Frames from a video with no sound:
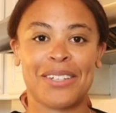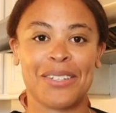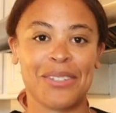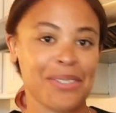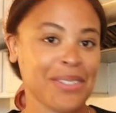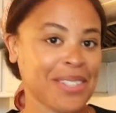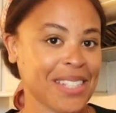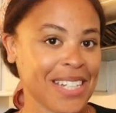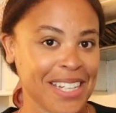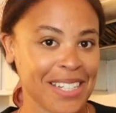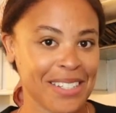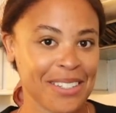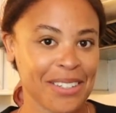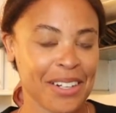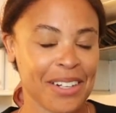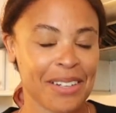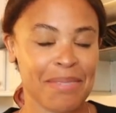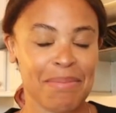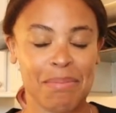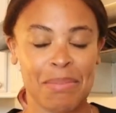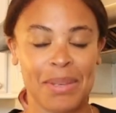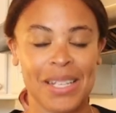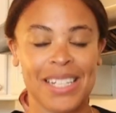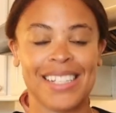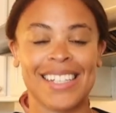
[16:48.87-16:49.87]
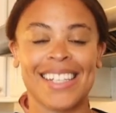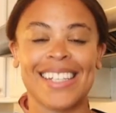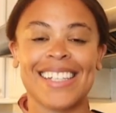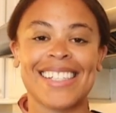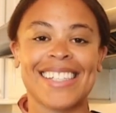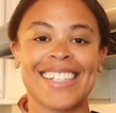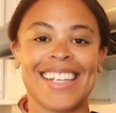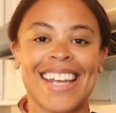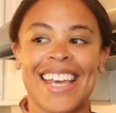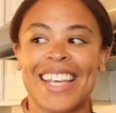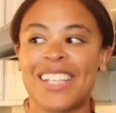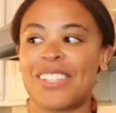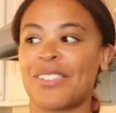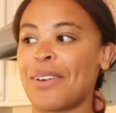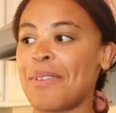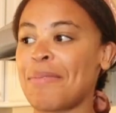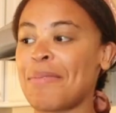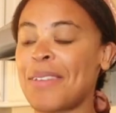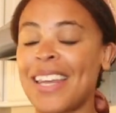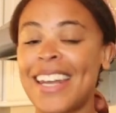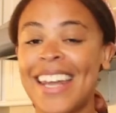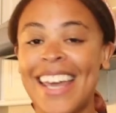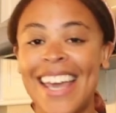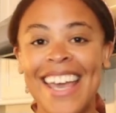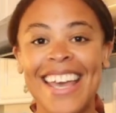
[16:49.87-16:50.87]
Tuesdays are our busiest day, so I'm
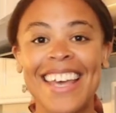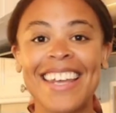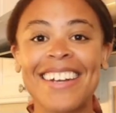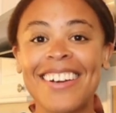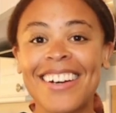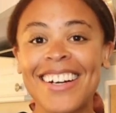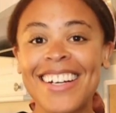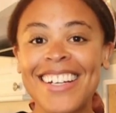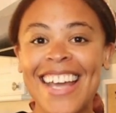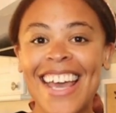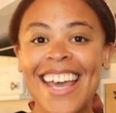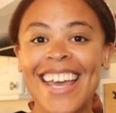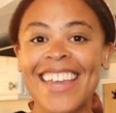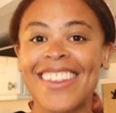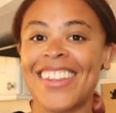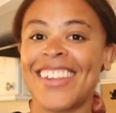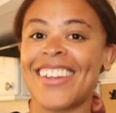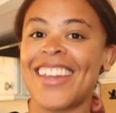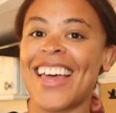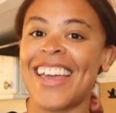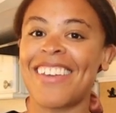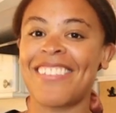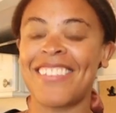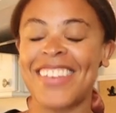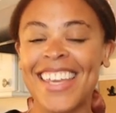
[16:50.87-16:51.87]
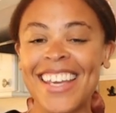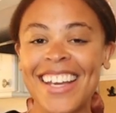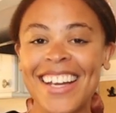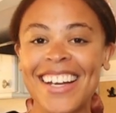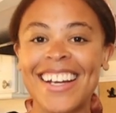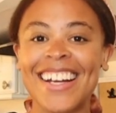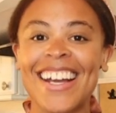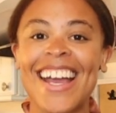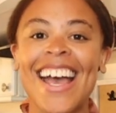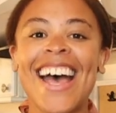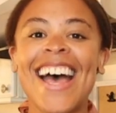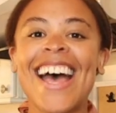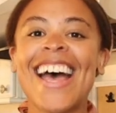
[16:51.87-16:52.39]
gonna end our day in the life here.